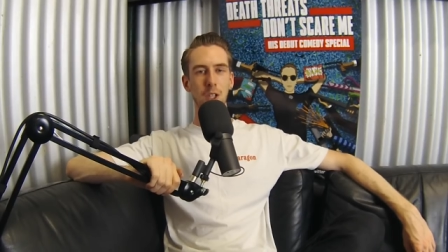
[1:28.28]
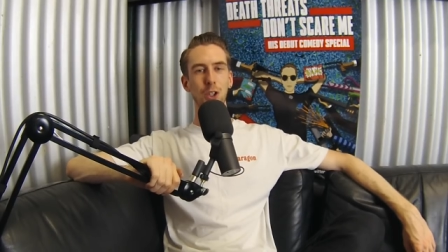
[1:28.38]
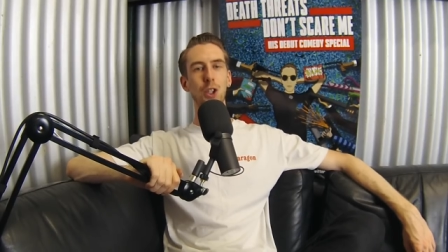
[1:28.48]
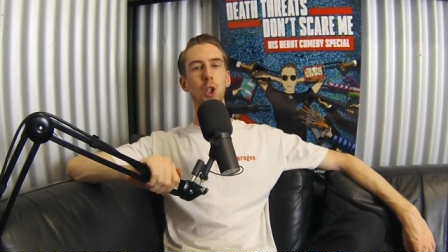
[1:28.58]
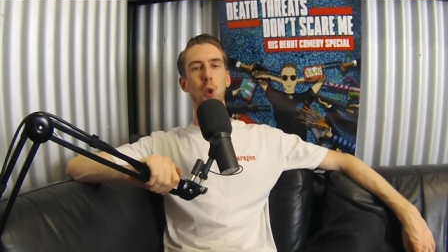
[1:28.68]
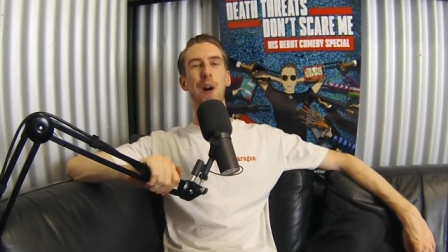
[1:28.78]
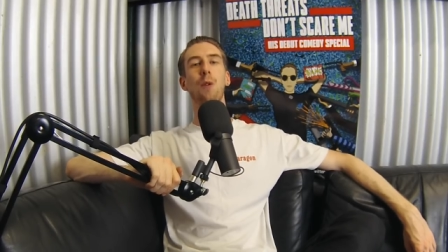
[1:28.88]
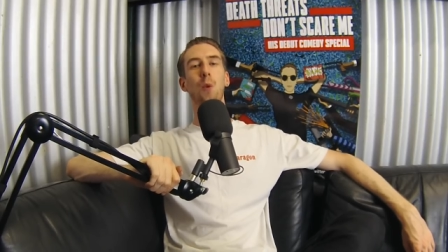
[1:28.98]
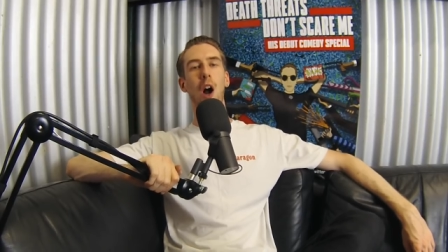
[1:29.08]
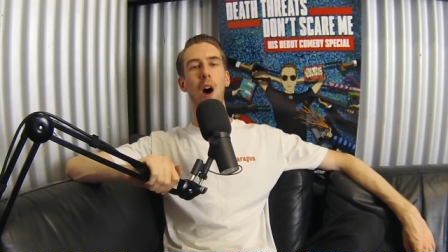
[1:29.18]
You
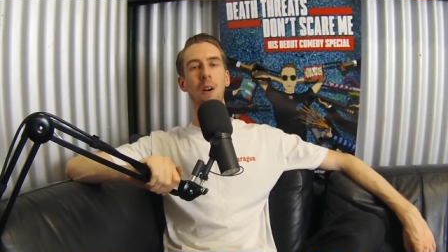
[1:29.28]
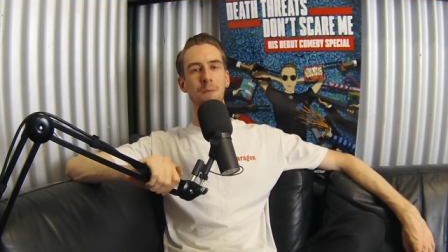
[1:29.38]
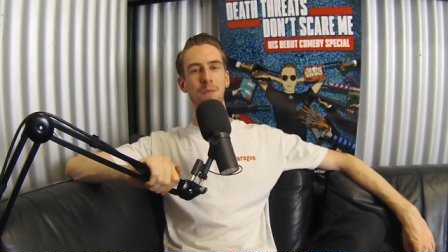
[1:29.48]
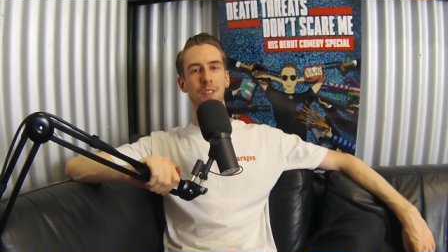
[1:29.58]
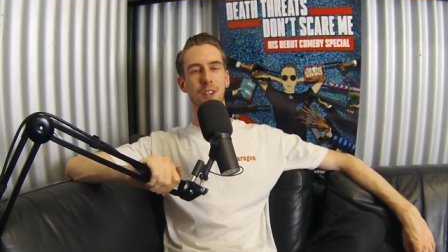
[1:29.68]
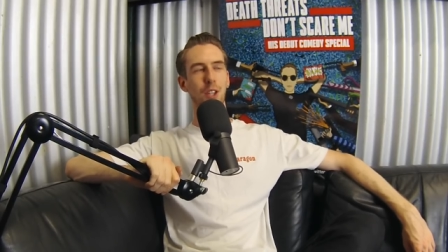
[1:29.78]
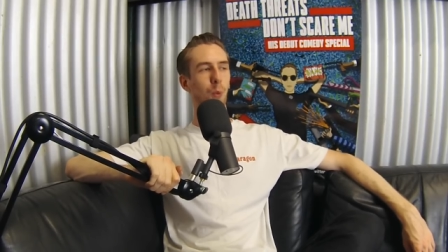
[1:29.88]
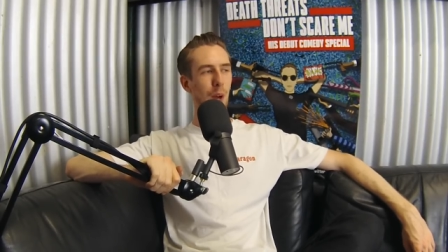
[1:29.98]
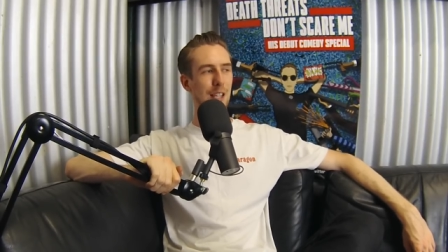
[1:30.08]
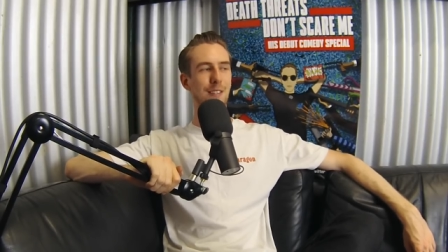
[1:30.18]
are wrong,
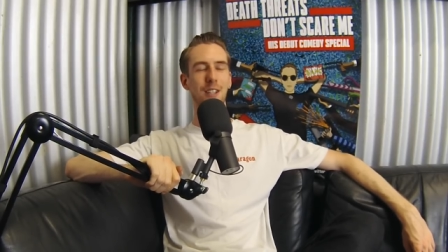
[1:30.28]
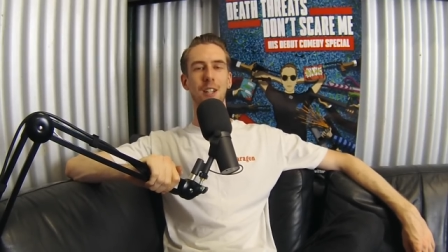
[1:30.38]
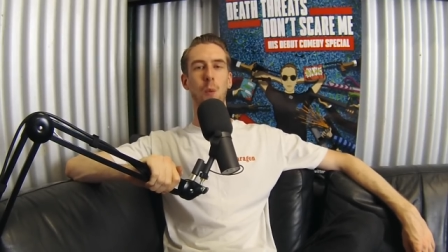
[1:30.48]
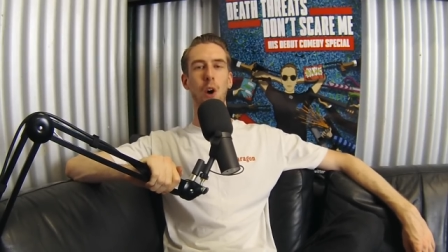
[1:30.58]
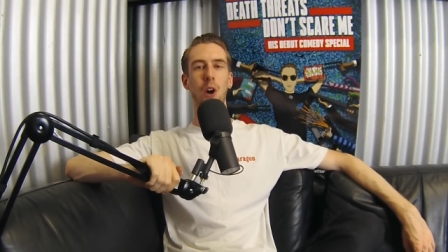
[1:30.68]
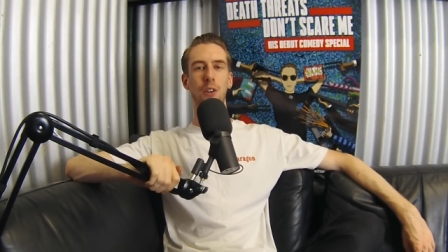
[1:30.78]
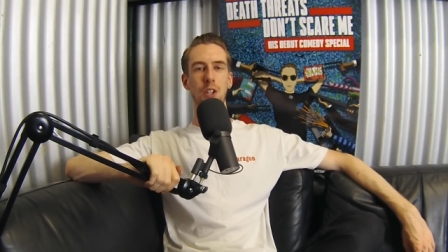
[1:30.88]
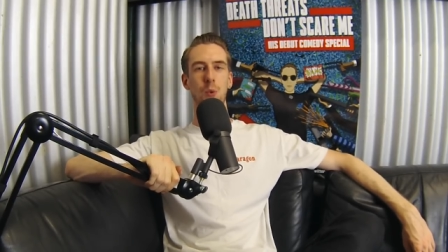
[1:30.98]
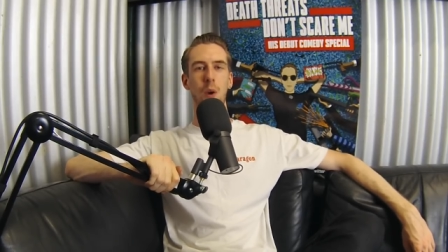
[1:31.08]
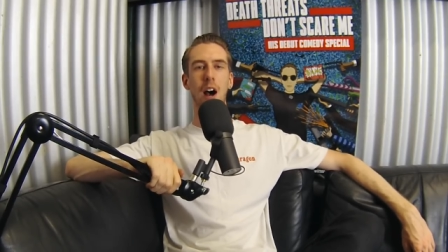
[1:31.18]
the rest of the world
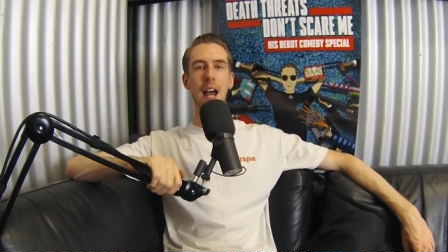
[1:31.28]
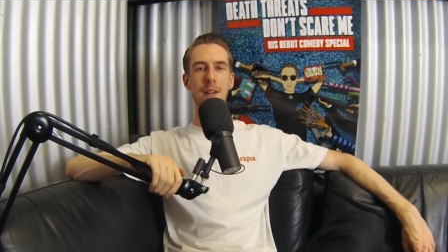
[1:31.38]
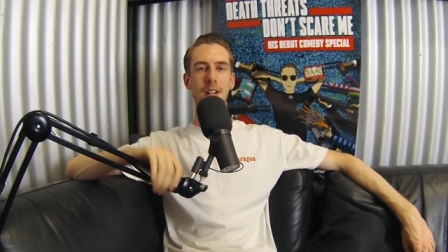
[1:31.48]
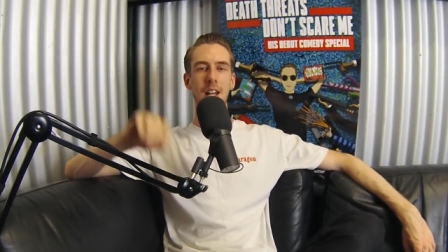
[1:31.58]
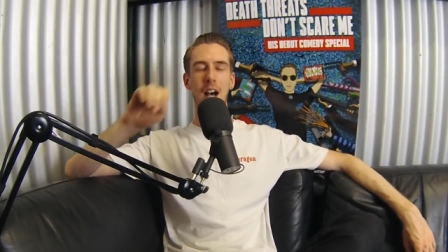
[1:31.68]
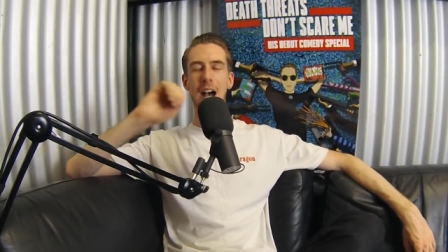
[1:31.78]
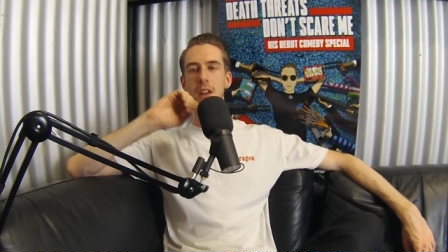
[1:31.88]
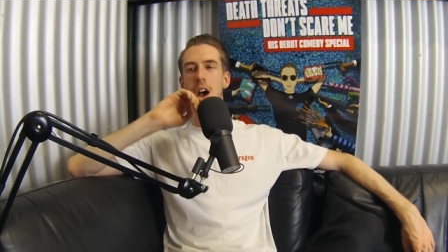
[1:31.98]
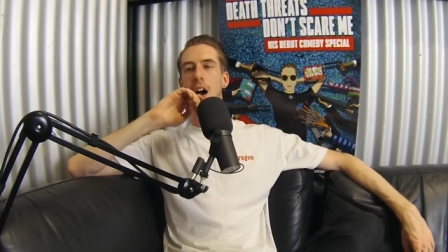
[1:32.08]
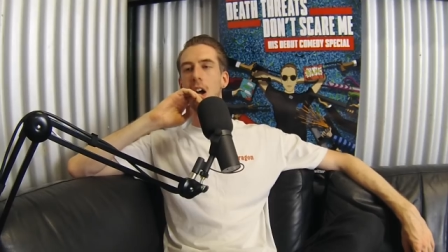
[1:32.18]
is right.
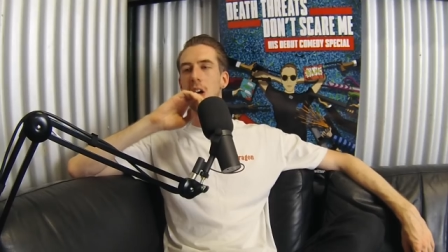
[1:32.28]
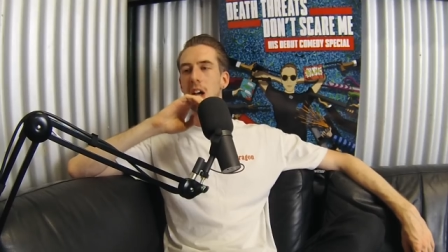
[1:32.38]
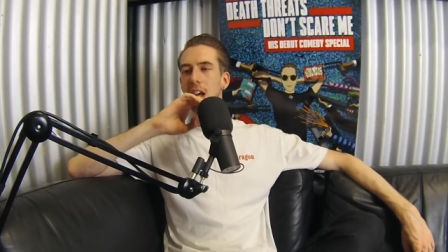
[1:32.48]
I know.